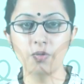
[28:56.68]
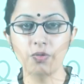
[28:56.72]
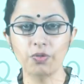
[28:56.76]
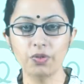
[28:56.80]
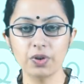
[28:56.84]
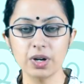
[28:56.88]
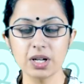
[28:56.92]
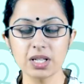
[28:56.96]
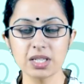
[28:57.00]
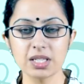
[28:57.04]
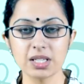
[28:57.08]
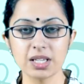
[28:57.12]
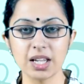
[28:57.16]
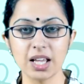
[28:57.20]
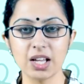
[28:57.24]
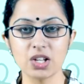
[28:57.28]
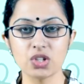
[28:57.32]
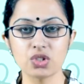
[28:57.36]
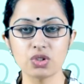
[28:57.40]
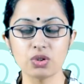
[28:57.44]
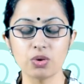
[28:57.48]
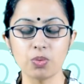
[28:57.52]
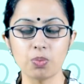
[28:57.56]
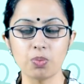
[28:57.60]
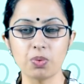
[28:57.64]
First stage
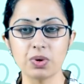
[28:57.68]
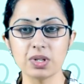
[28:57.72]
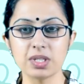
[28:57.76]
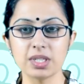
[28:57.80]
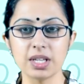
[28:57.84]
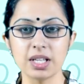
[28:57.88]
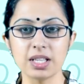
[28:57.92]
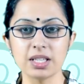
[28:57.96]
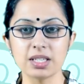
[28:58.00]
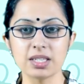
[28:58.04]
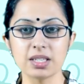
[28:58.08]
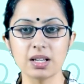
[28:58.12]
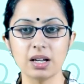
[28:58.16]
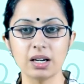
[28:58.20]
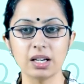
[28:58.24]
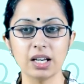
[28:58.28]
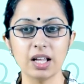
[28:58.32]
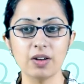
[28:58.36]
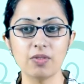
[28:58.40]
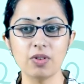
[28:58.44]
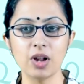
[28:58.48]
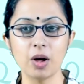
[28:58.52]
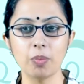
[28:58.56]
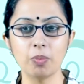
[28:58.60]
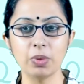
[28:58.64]
represents
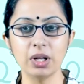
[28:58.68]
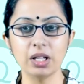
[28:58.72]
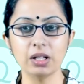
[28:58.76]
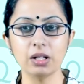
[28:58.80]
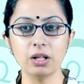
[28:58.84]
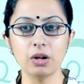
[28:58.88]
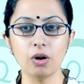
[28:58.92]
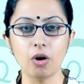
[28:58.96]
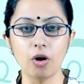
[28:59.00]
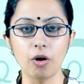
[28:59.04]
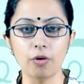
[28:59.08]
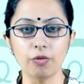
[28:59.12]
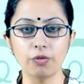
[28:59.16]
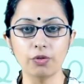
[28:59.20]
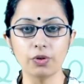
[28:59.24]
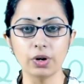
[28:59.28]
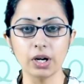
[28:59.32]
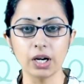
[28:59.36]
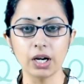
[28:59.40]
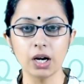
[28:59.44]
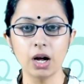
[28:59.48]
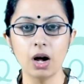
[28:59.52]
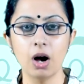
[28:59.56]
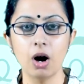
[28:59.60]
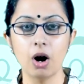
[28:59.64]
developing the
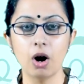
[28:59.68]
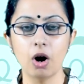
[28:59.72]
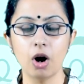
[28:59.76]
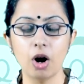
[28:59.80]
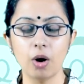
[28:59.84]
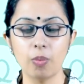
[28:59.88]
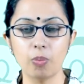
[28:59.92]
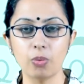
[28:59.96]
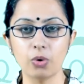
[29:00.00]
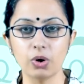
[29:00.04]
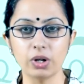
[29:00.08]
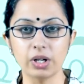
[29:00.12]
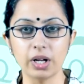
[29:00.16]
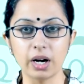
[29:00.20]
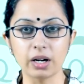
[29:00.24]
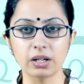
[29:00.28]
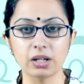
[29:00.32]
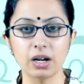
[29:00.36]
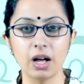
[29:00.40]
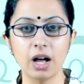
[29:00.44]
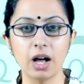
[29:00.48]
offering or product